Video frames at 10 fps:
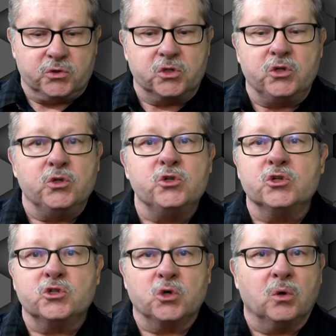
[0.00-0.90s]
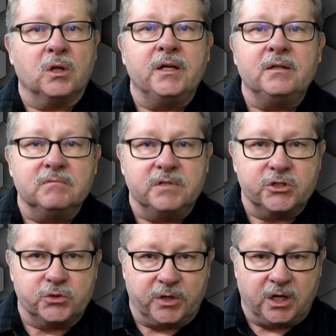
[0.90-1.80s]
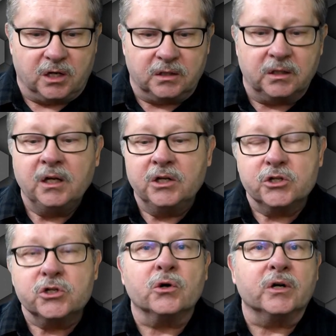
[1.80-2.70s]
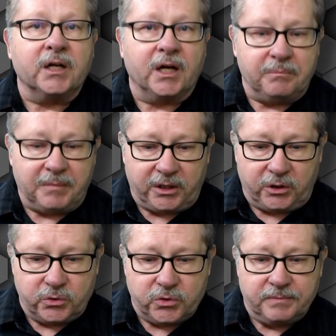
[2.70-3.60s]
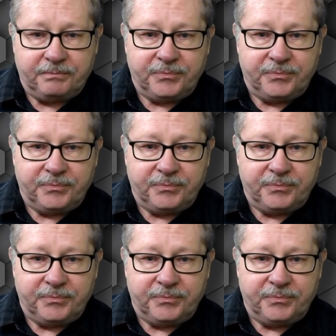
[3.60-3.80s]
So you just totally disregard shortcut menus.